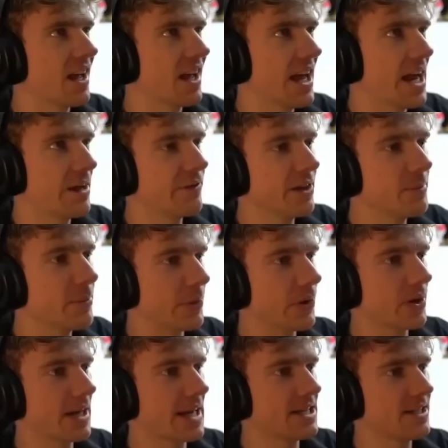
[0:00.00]
every
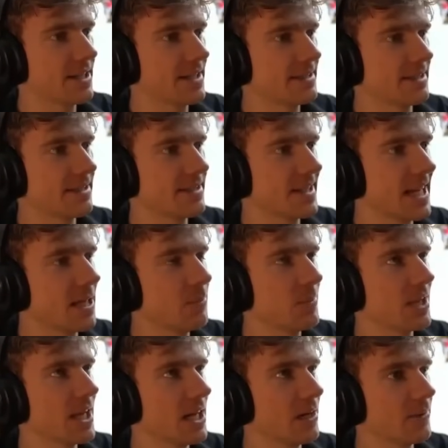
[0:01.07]
Merc engine has the same
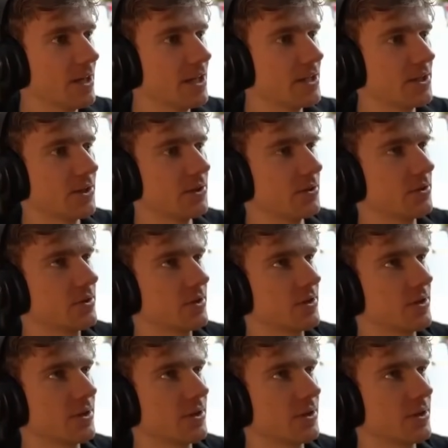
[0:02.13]
gear ratios.